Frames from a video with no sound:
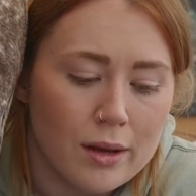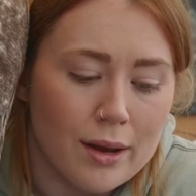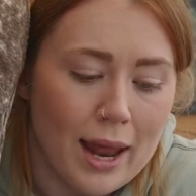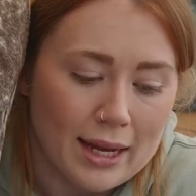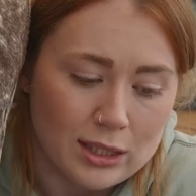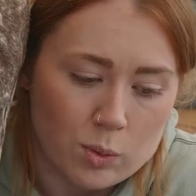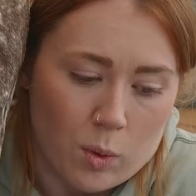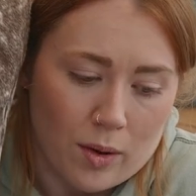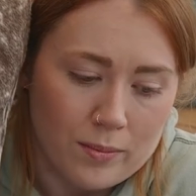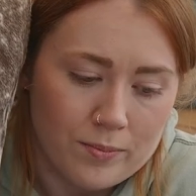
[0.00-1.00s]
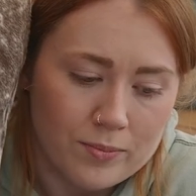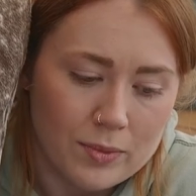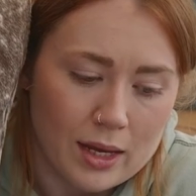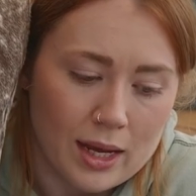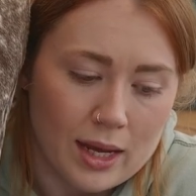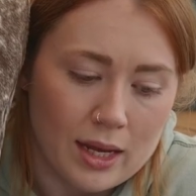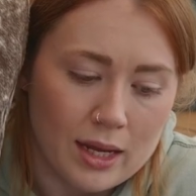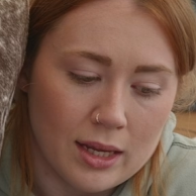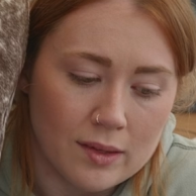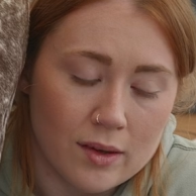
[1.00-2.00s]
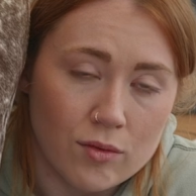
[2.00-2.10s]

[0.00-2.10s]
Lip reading: Next one is